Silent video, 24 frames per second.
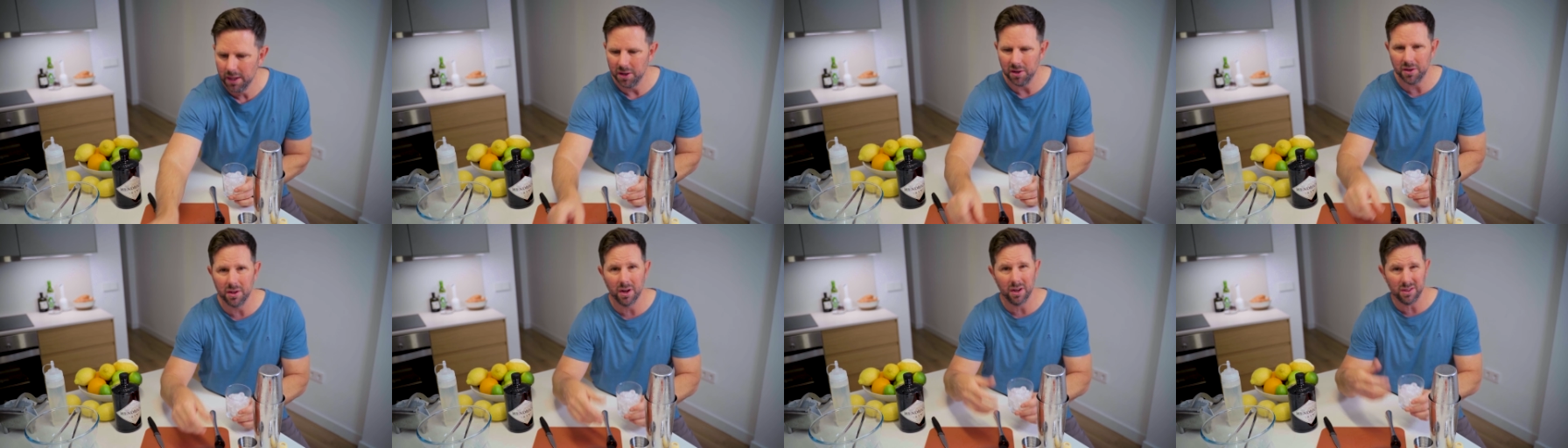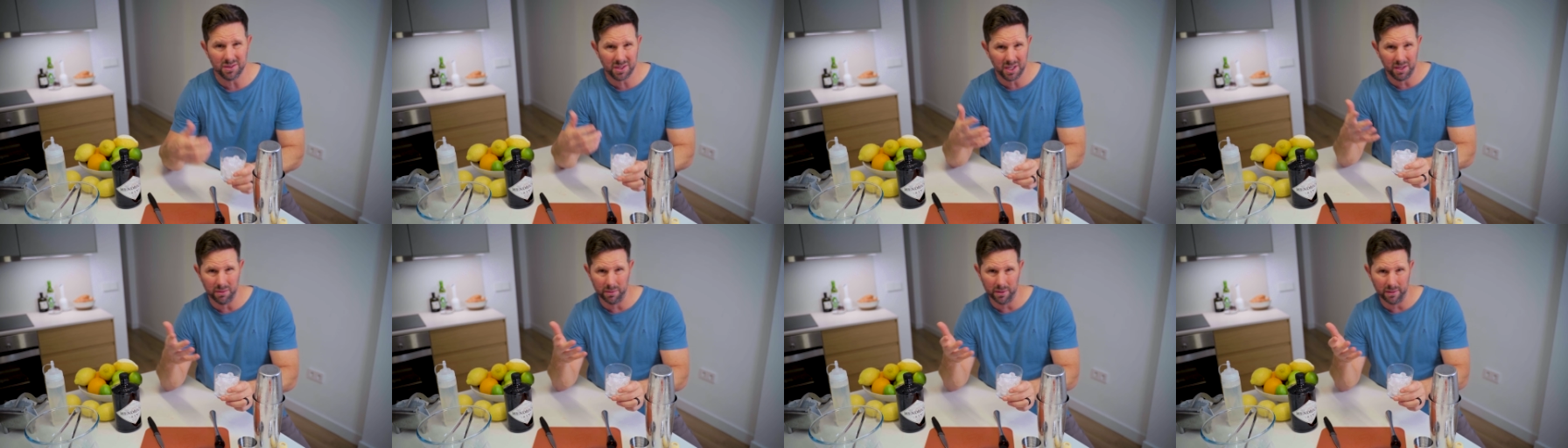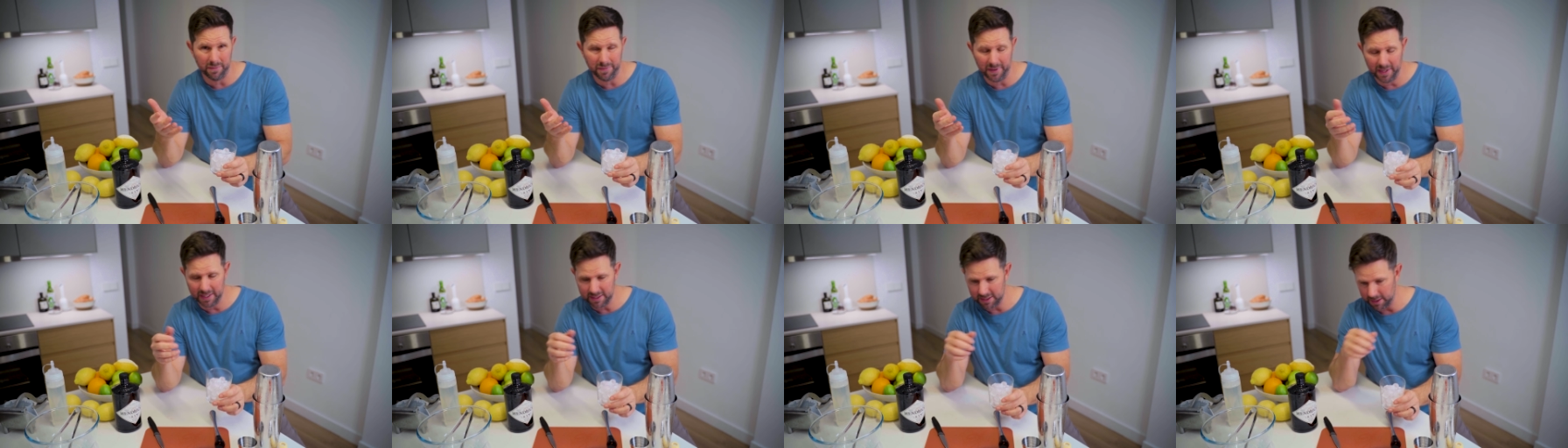You can also get real
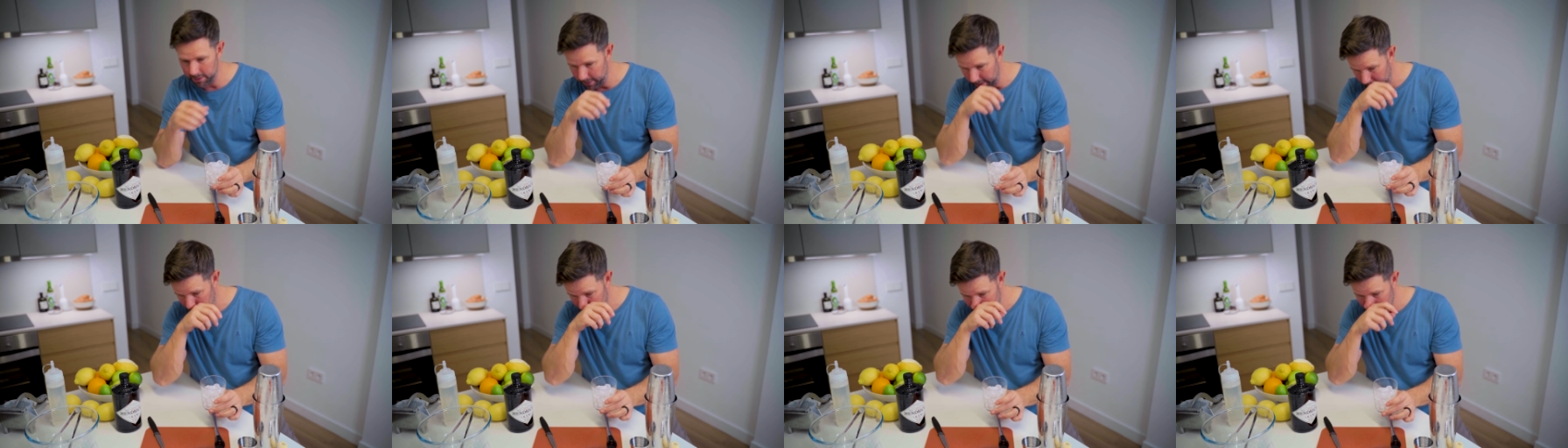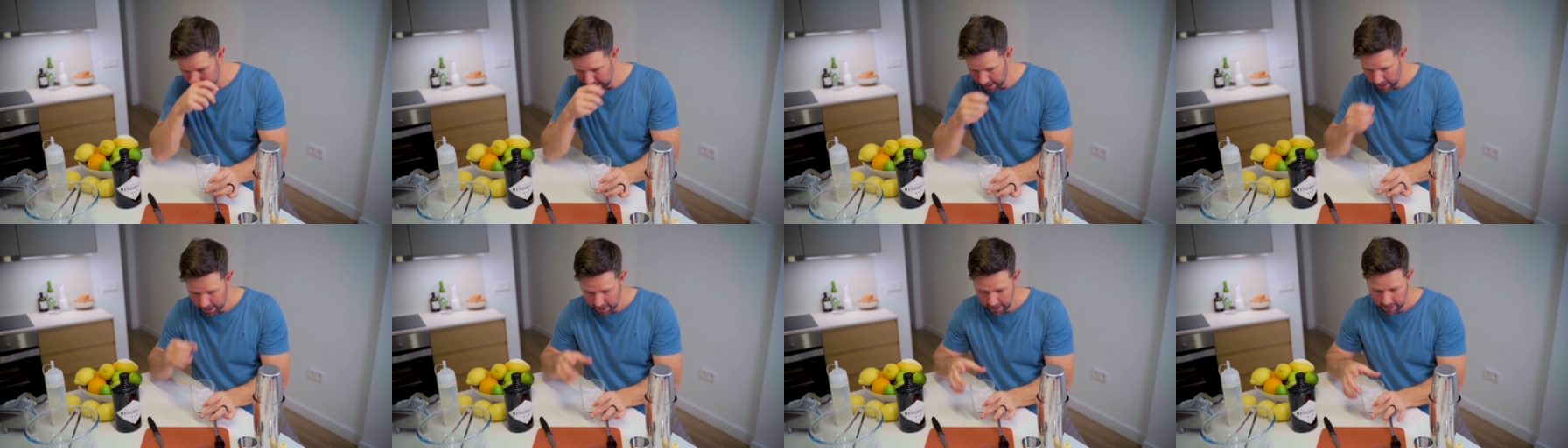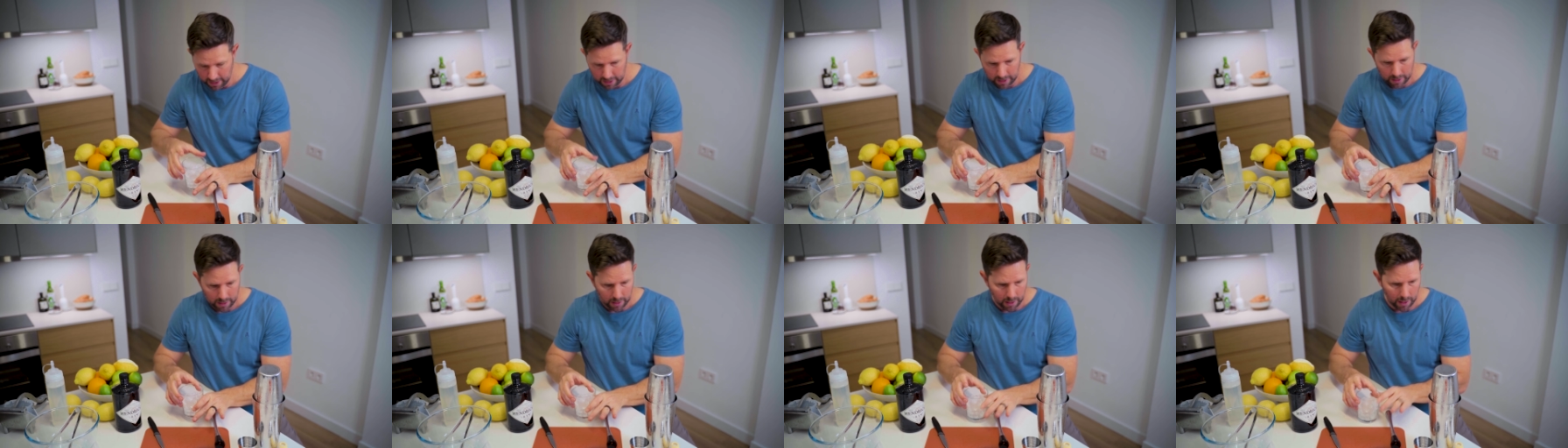fancy with this.
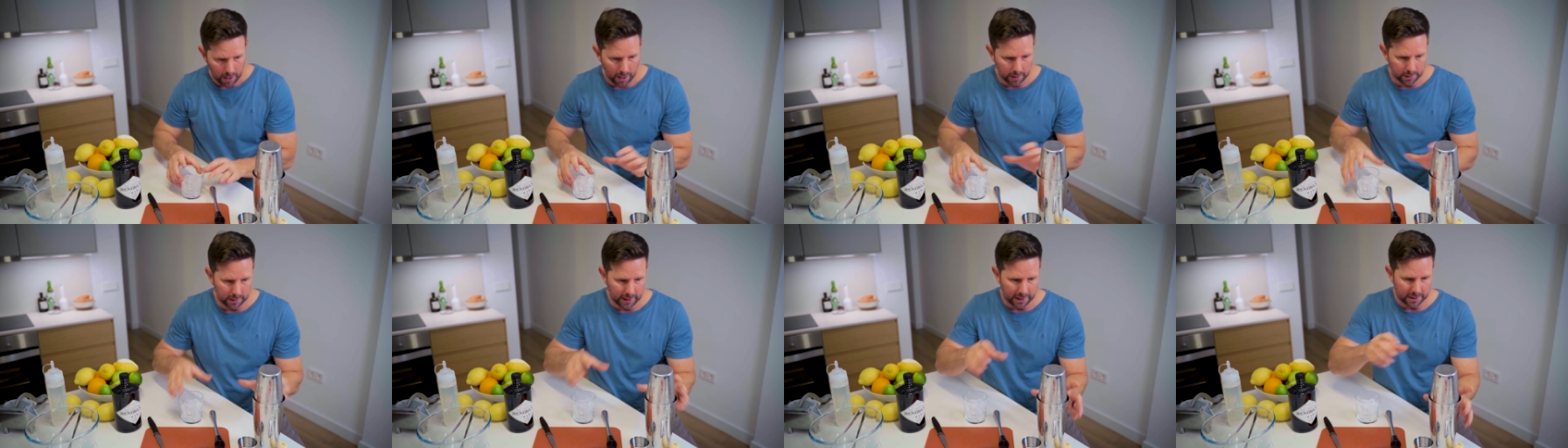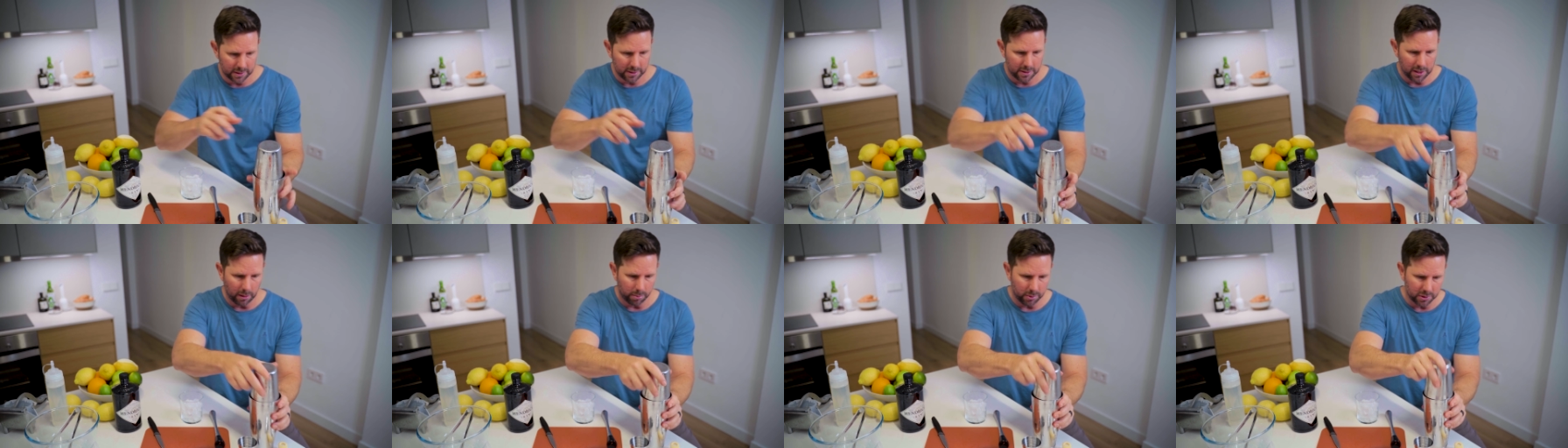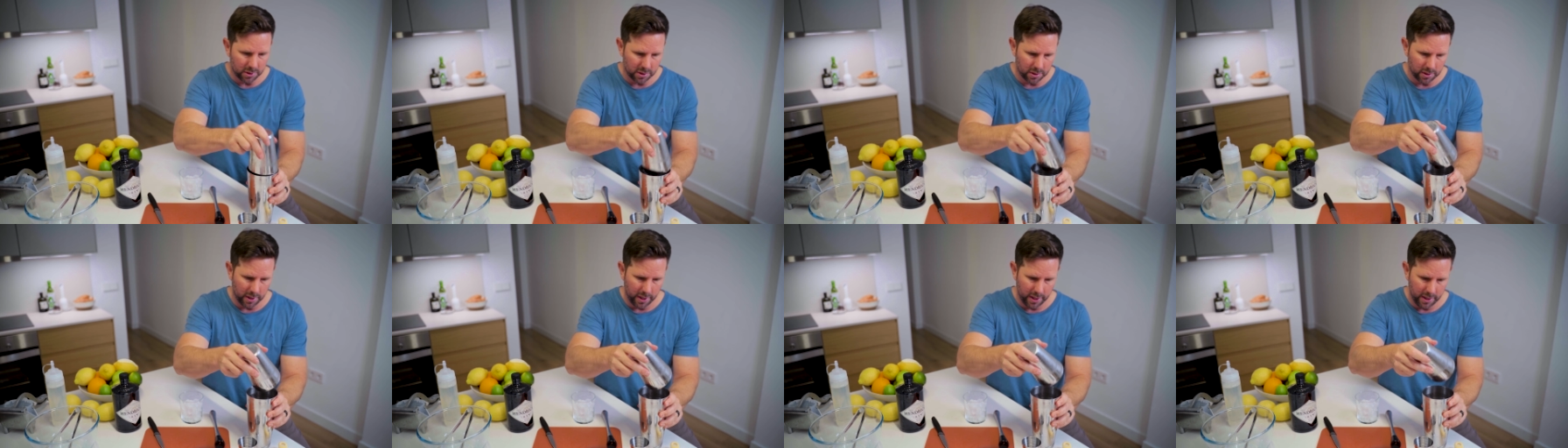Let's double
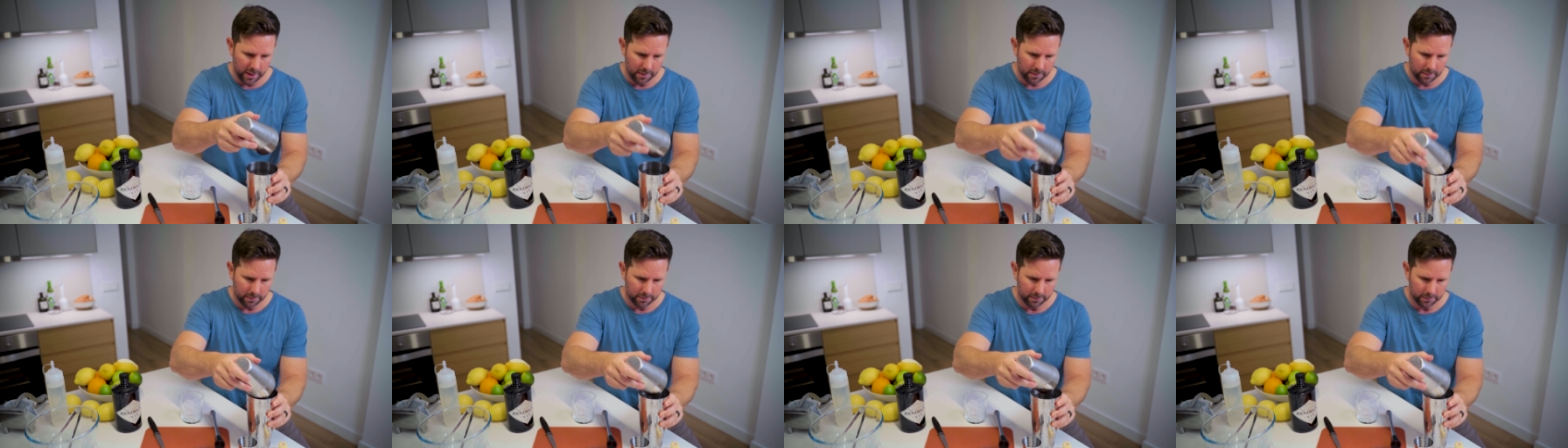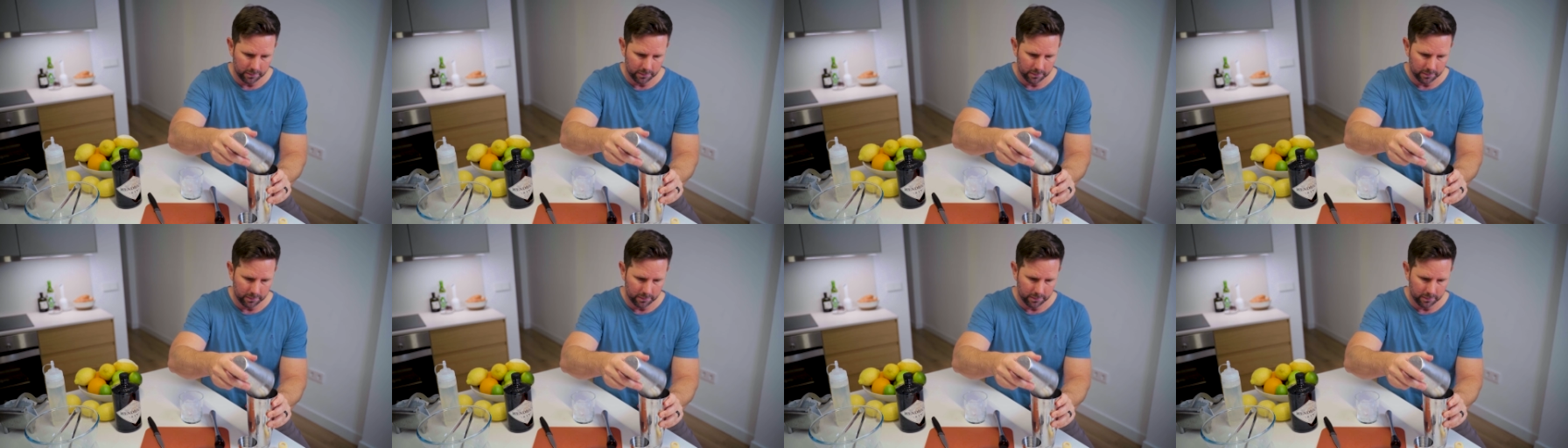strain.